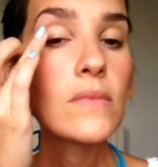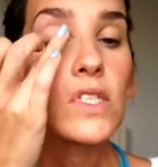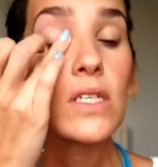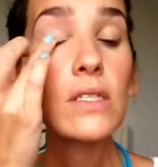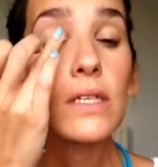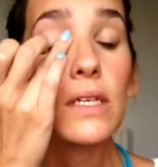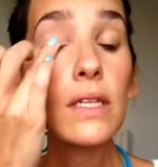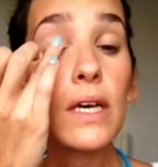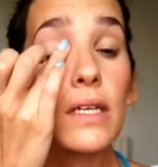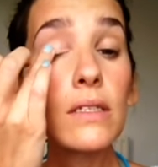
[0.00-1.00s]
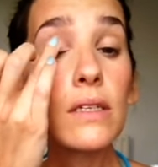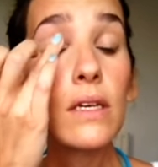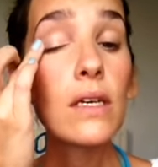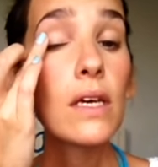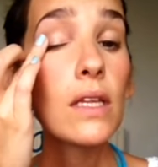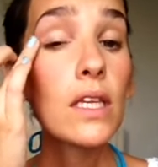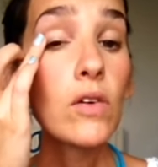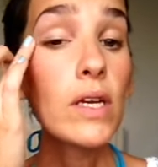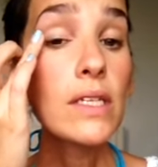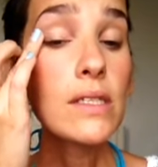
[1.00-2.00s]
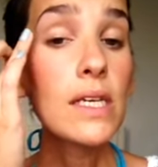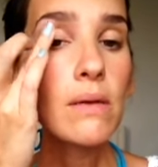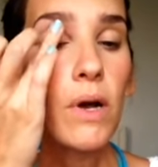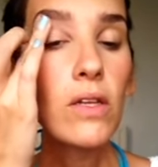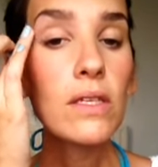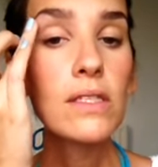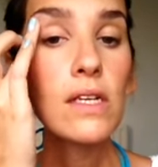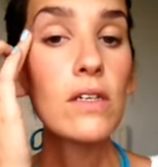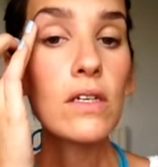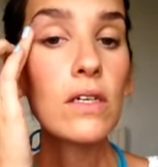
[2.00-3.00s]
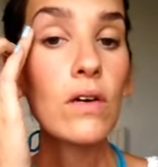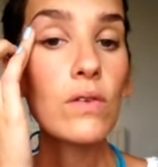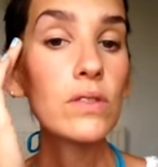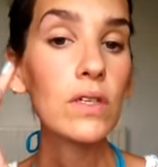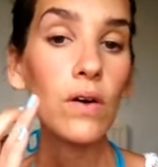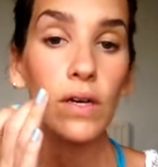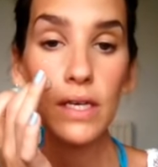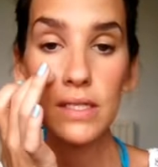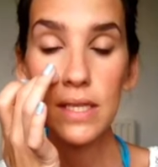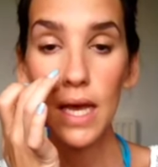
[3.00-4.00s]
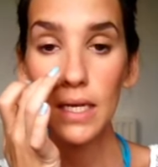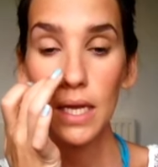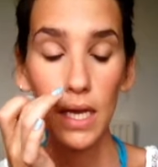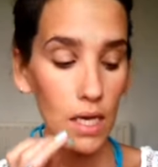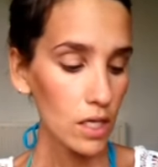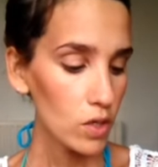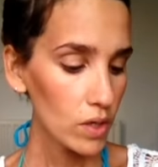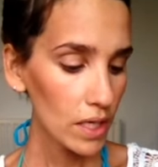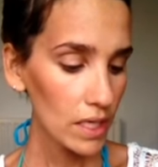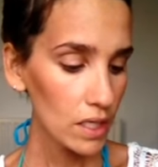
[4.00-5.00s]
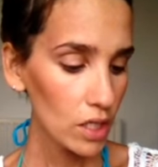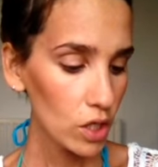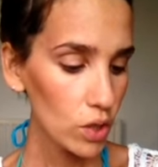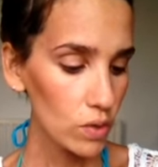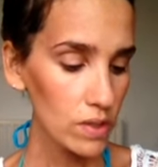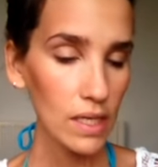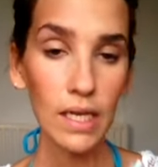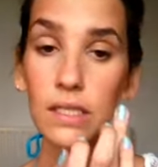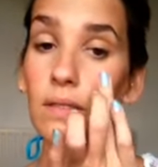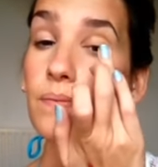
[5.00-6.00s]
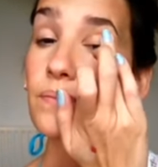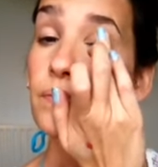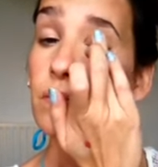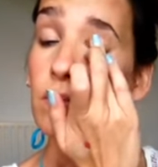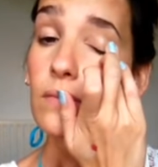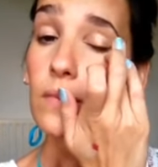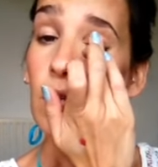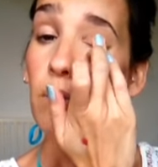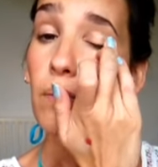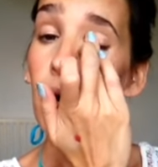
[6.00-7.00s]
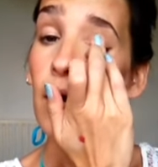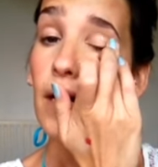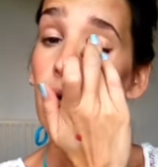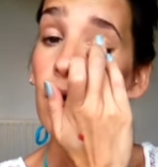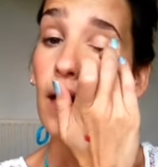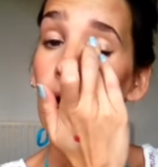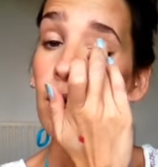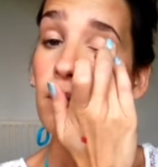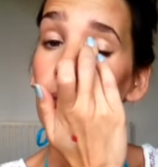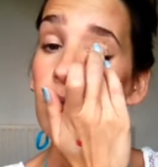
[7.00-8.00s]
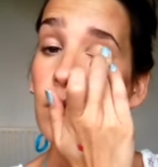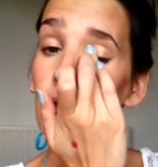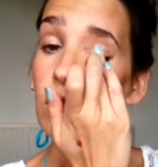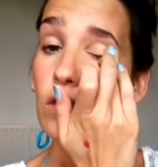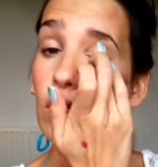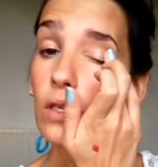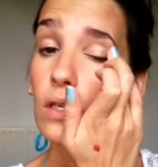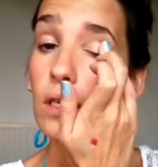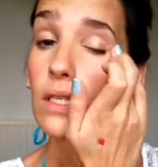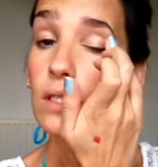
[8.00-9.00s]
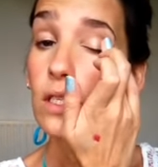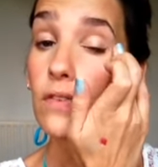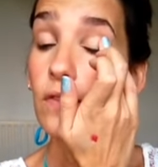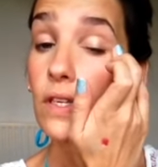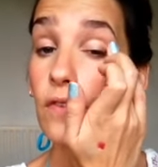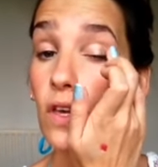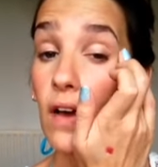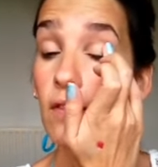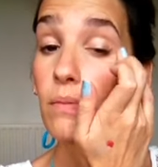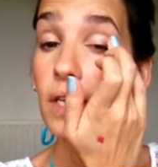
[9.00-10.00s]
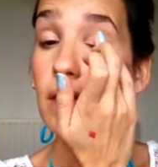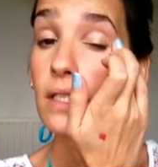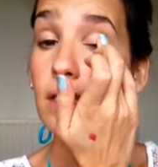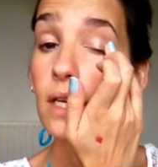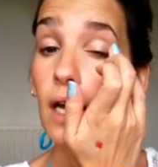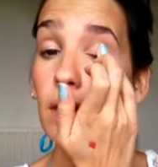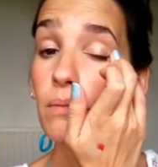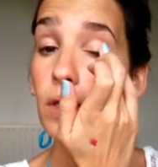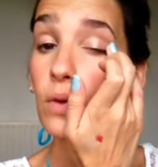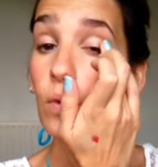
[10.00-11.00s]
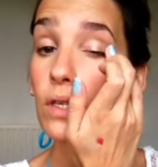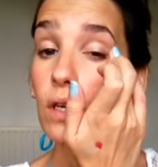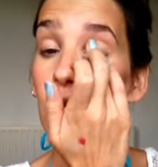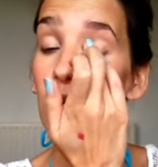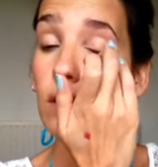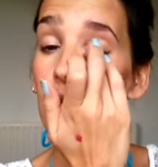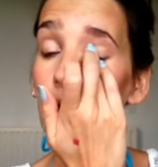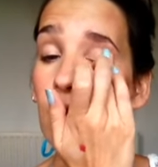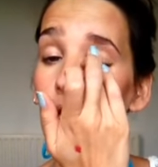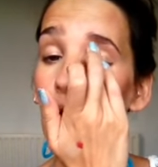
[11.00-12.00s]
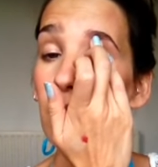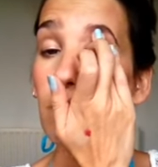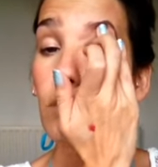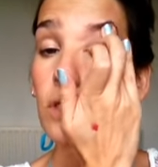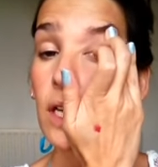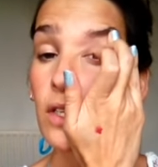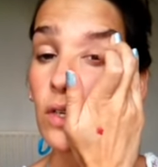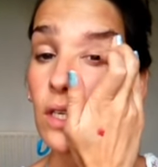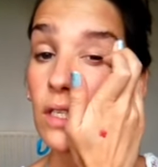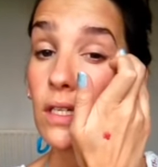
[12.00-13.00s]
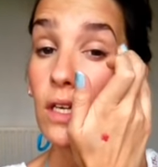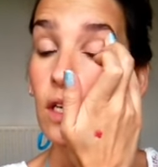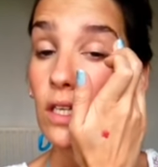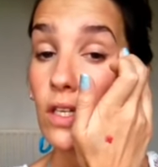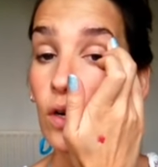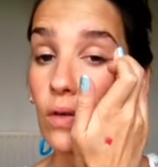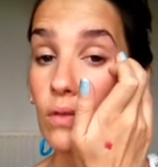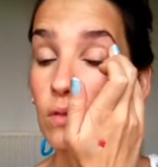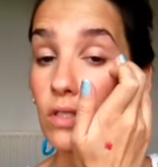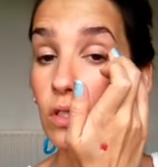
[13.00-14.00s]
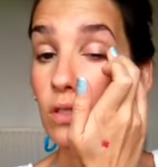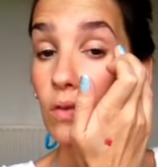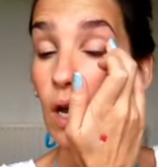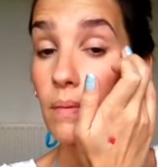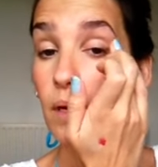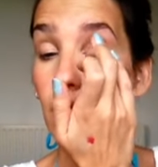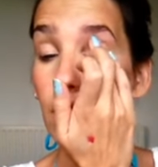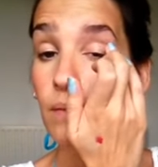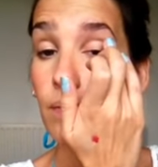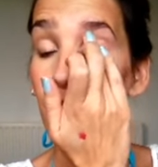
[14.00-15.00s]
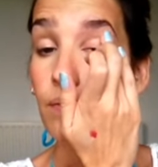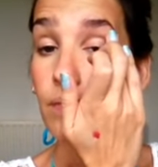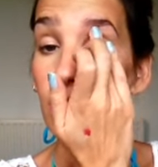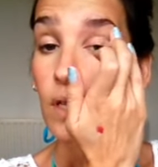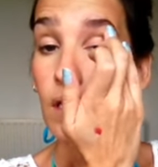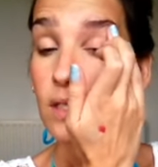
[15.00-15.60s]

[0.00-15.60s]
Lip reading: Just like that. The greatest thing about this look also is that you can use it by, so instead of, if you haven't been in the sun but you want to look a bit more tan, you can, you know, just grab a